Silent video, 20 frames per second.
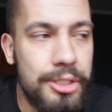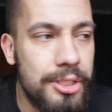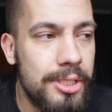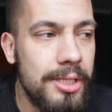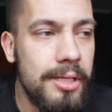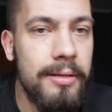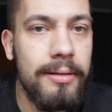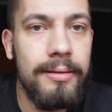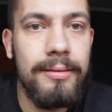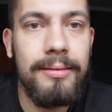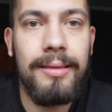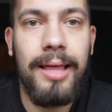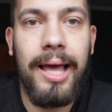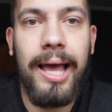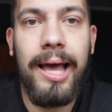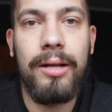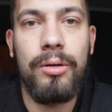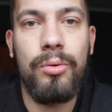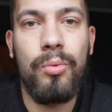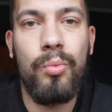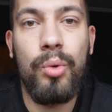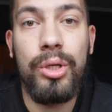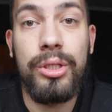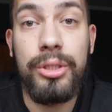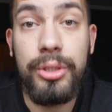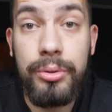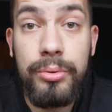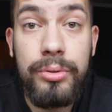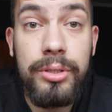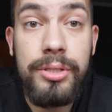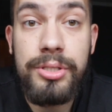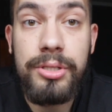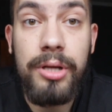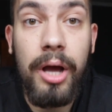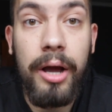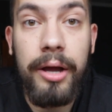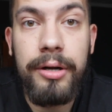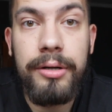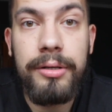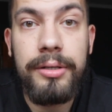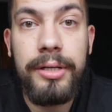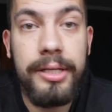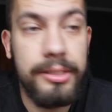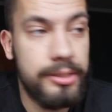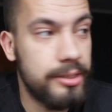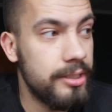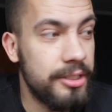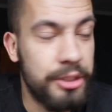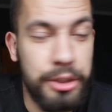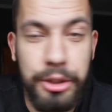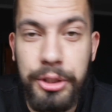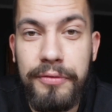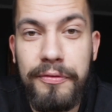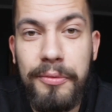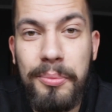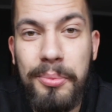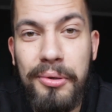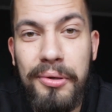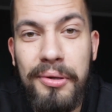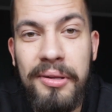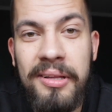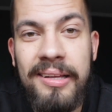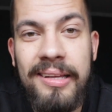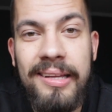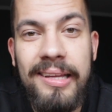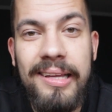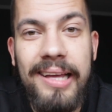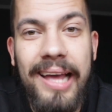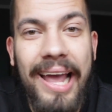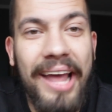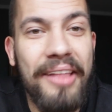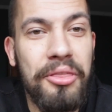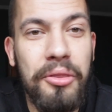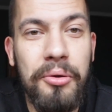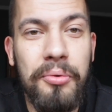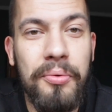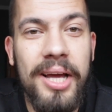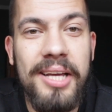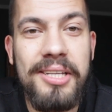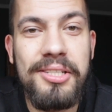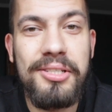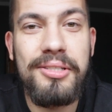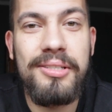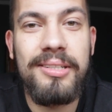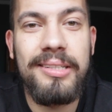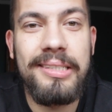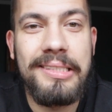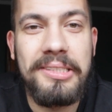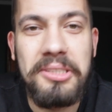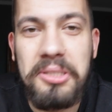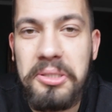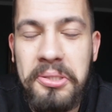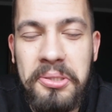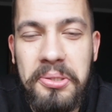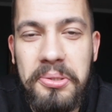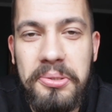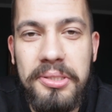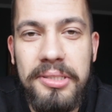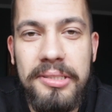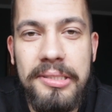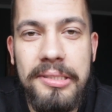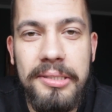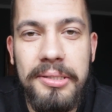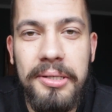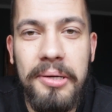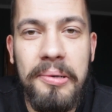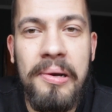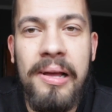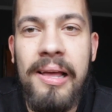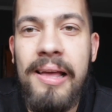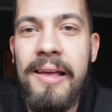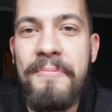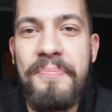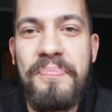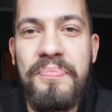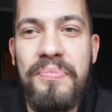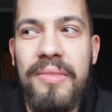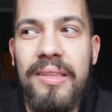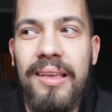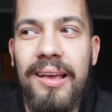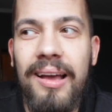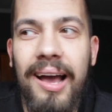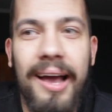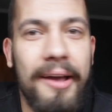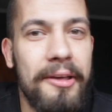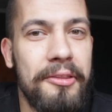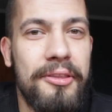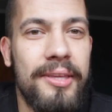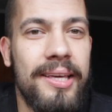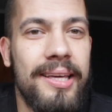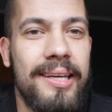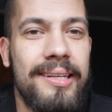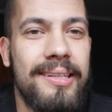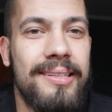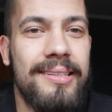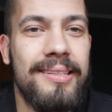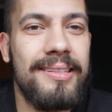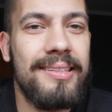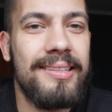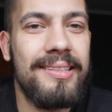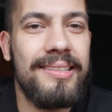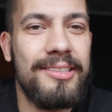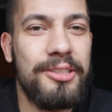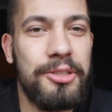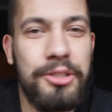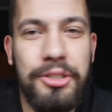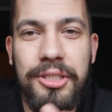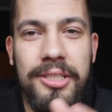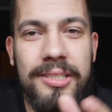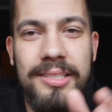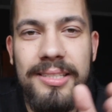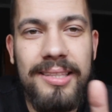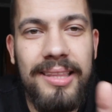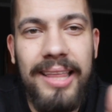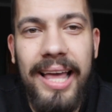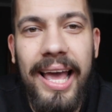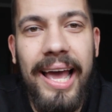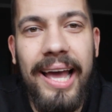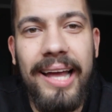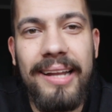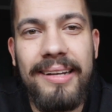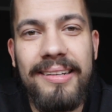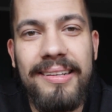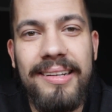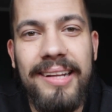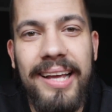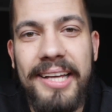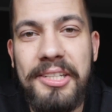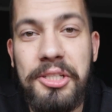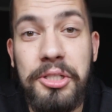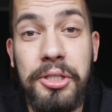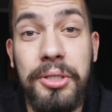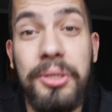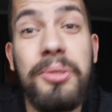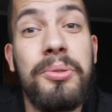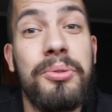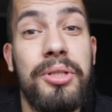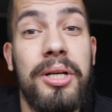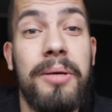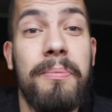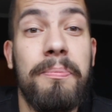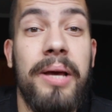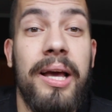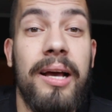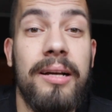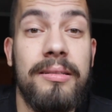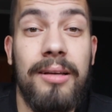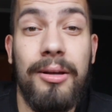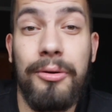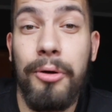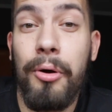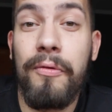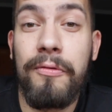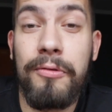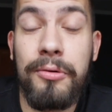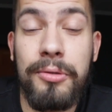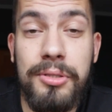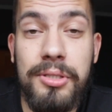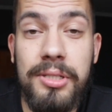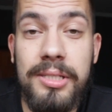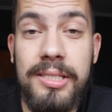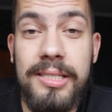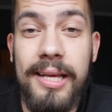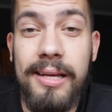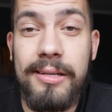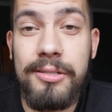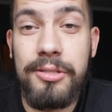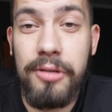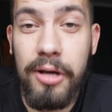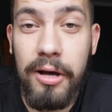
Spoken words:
seeing that what you desire is achievable and the rest is excuses, you know, I think just that has a huge impact on overall success